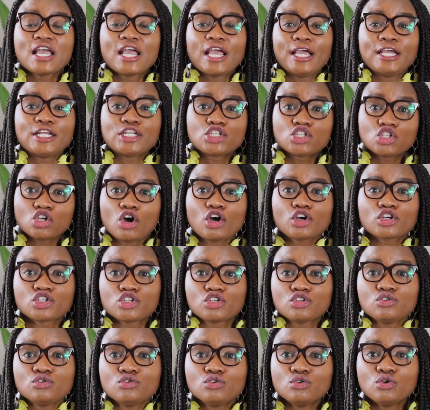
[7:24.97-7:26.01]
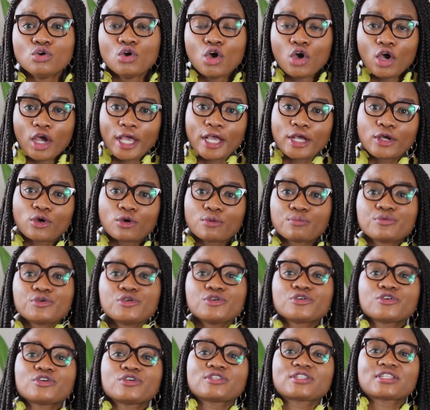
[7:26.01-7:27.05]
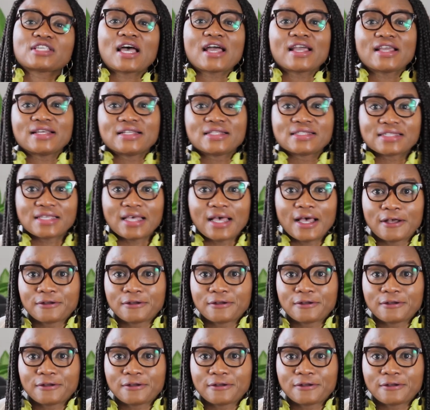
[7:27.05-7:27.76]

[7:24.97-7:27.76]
and talk to a computer science